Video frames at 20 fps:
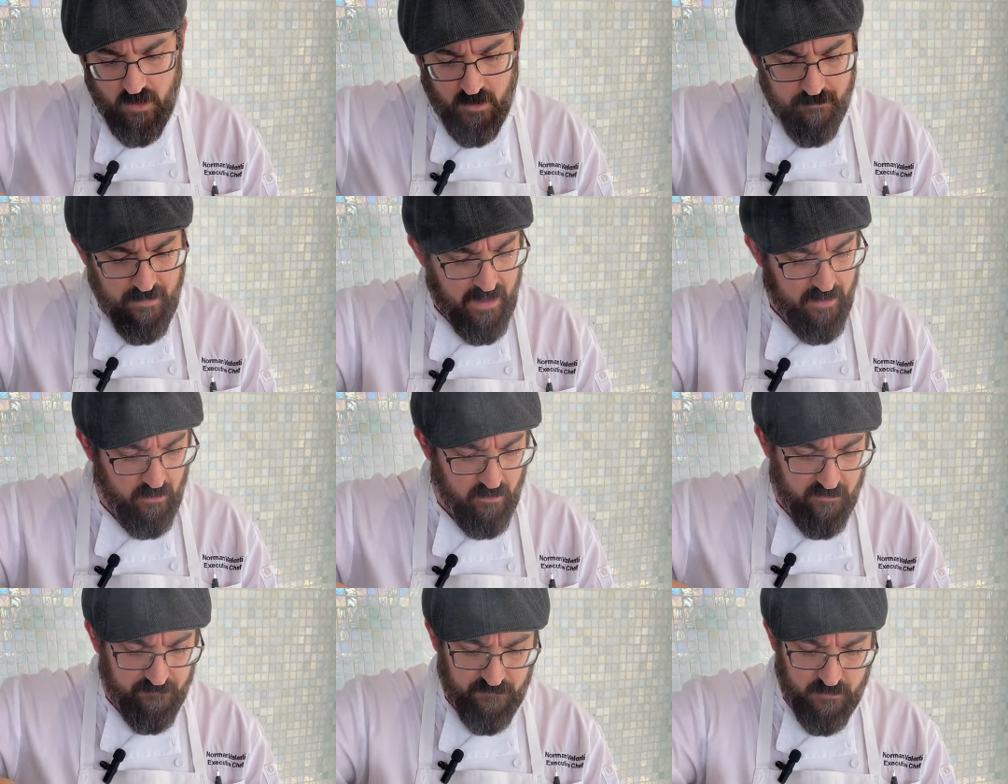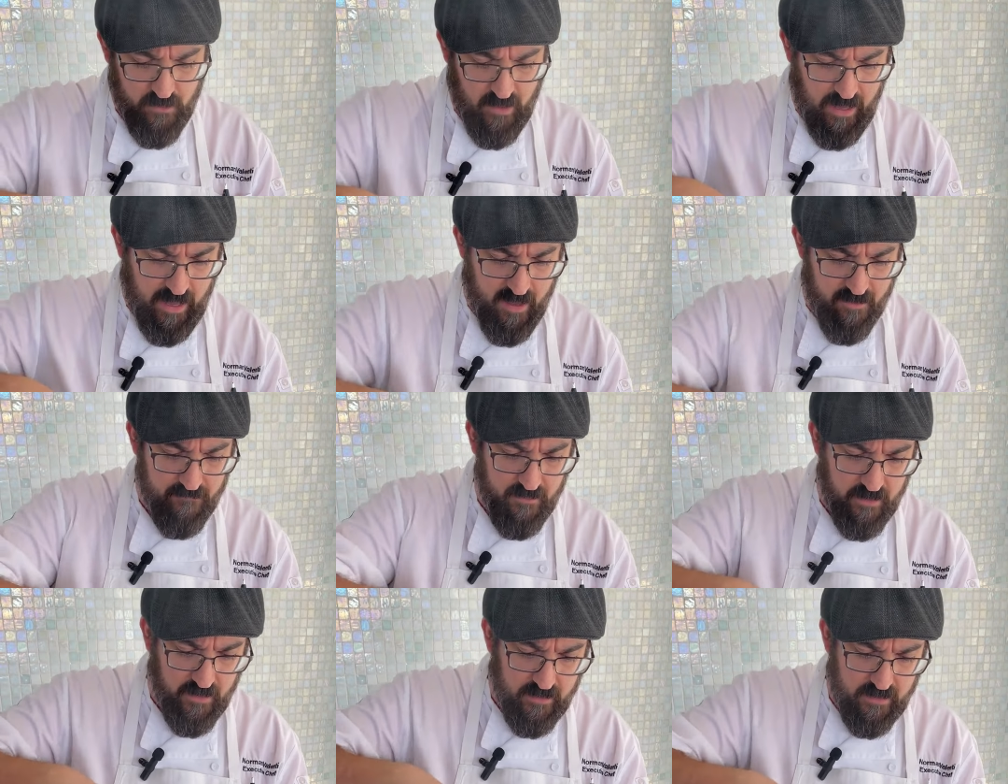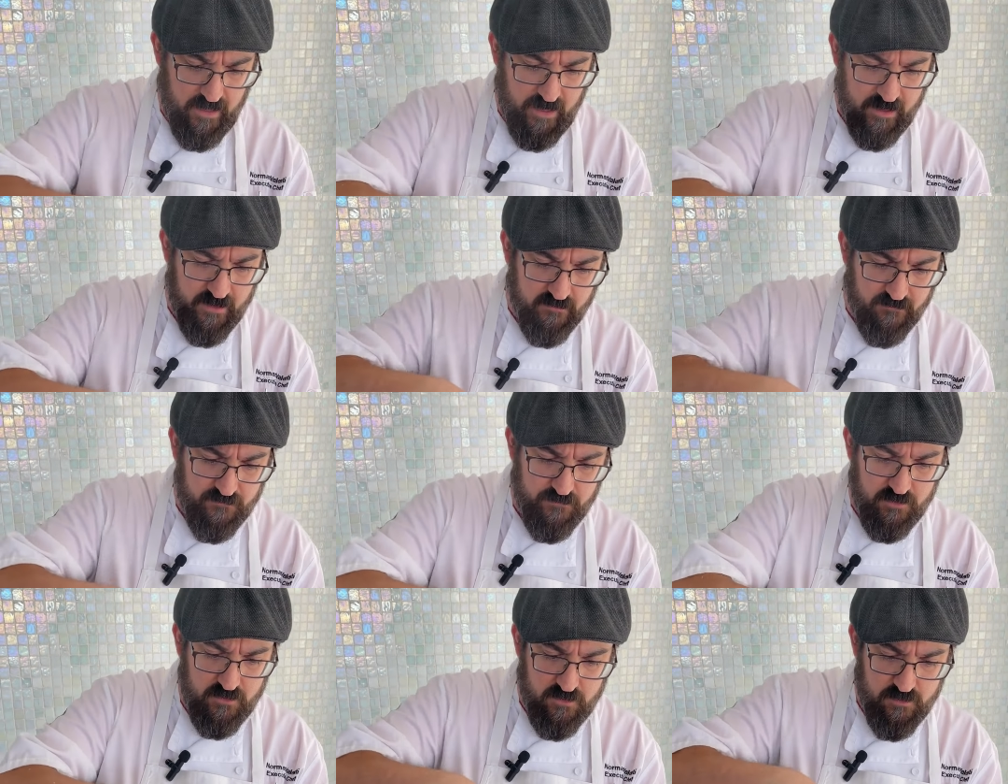metal if you have it, and kind
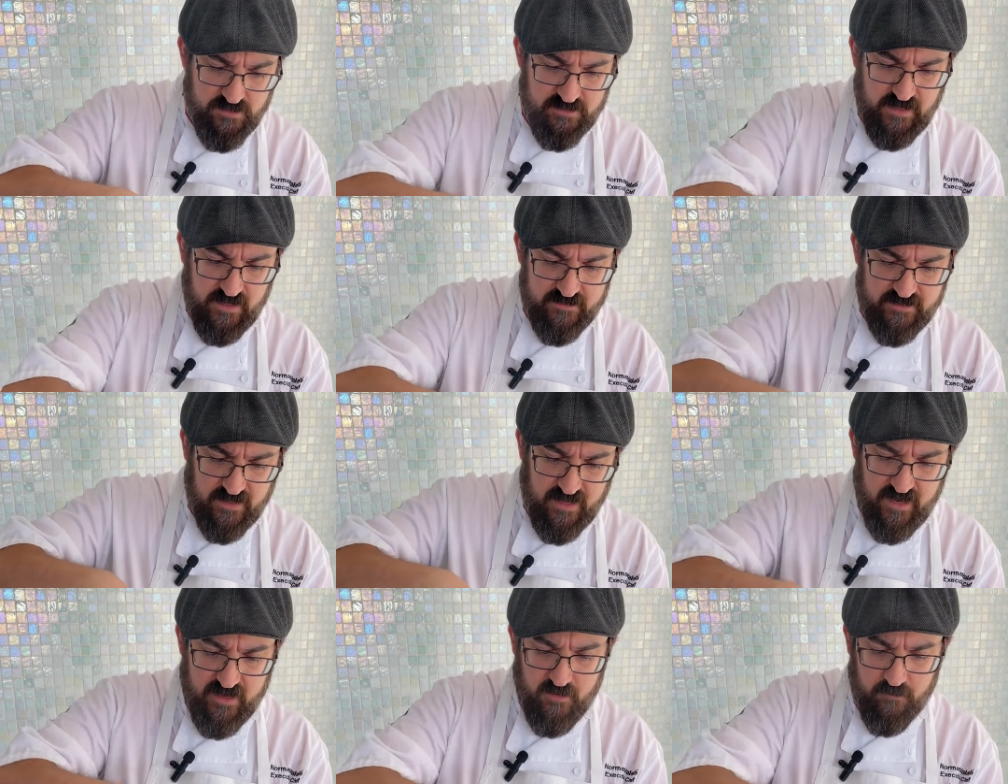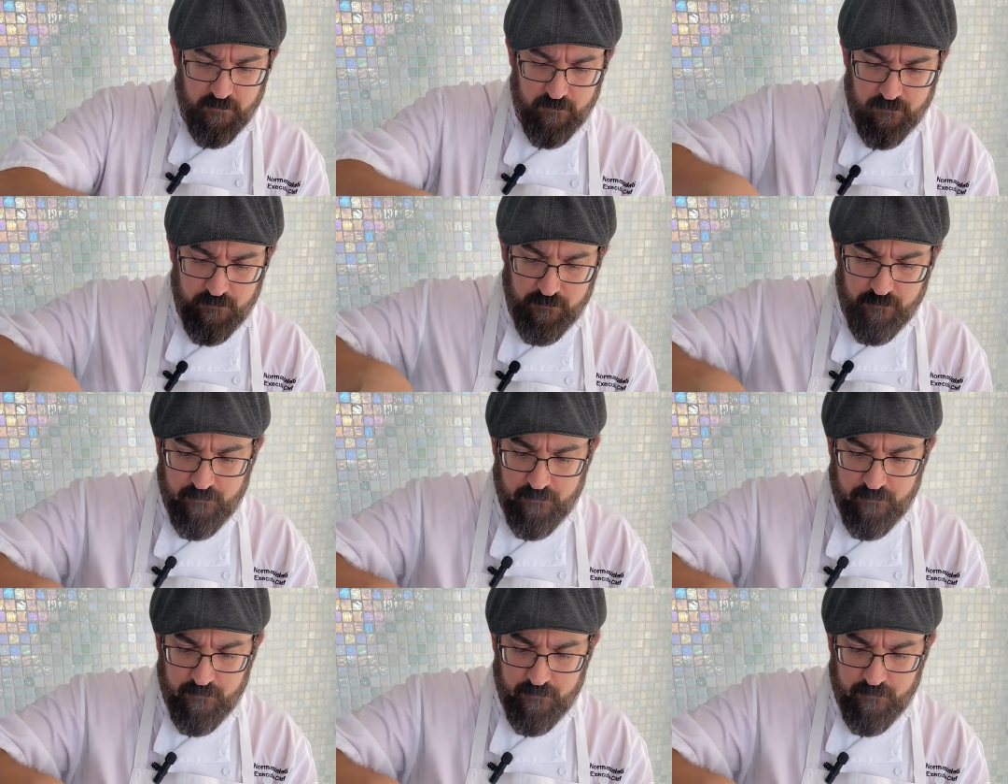of use that to kind of